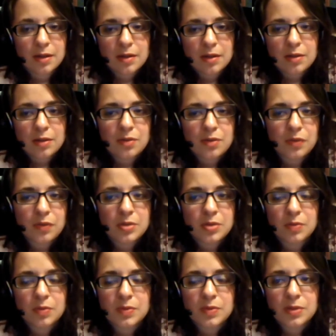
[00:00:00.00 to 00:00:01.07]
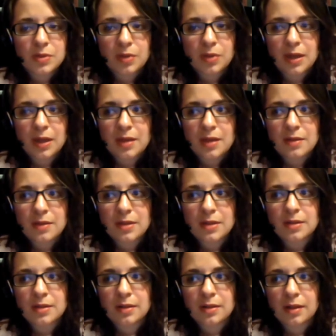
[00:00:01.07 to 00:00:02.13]
The first one was okay.
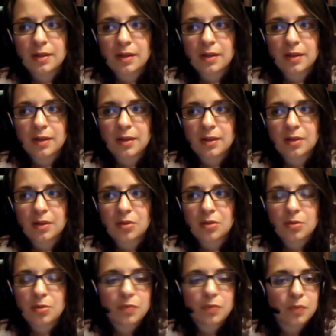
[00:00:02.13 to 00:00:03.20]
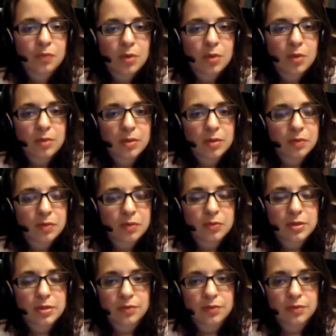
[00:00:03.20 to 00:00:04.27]
The third one with the
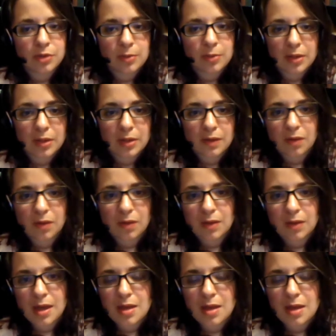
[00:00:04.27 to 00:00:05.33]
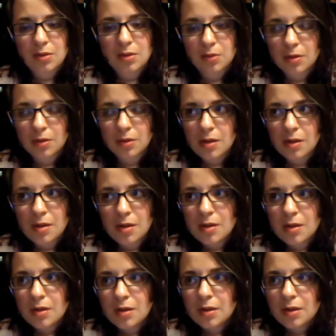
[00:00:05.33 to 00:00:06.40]
freeze frame, I didn't like either.
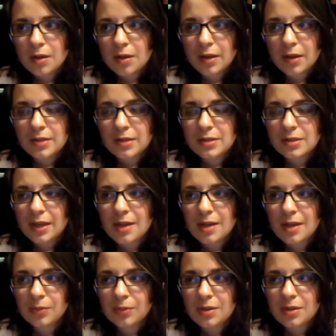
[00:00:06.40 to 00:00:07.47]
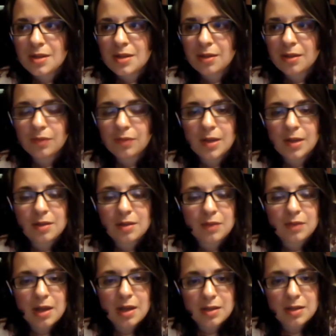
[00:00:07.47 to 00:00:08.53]
Actually, I can't really think of any of
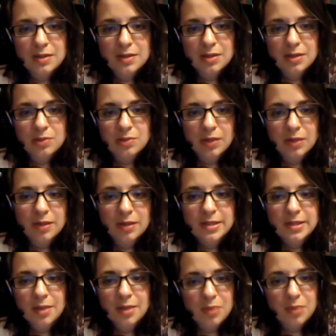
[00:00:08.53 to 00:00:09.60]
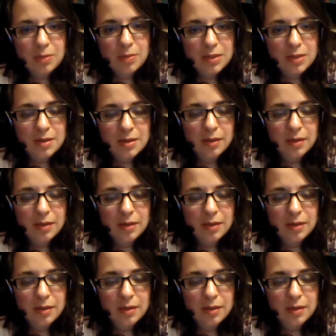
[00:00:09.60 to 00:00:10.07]
the endings that I do like, except maybe,